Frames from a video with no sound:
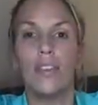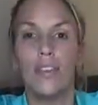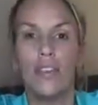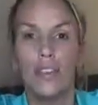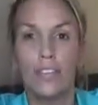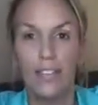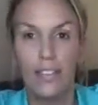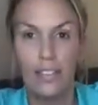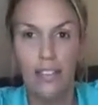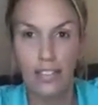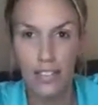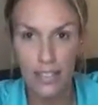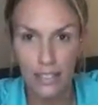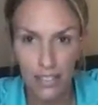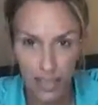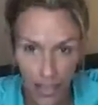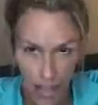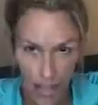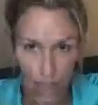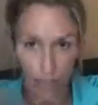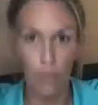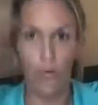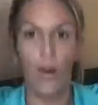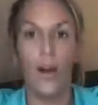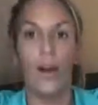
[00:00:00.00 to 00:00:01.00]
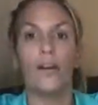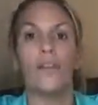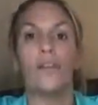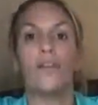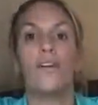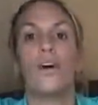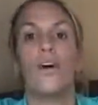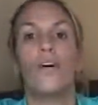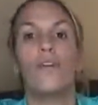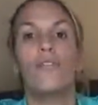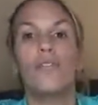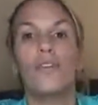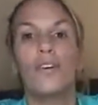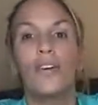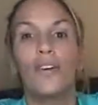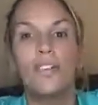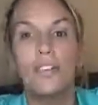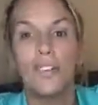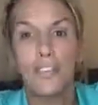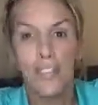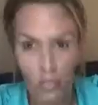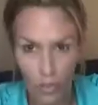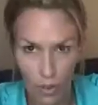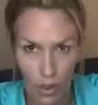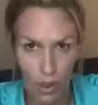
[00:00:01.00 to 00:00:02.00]
and send the water over
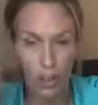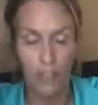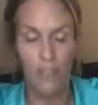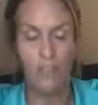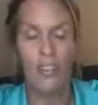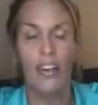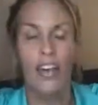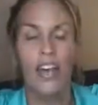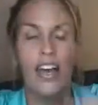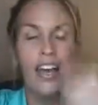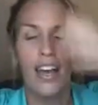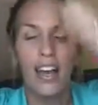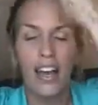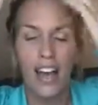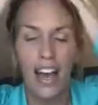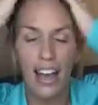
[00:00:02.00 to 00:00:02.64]
and send the water over.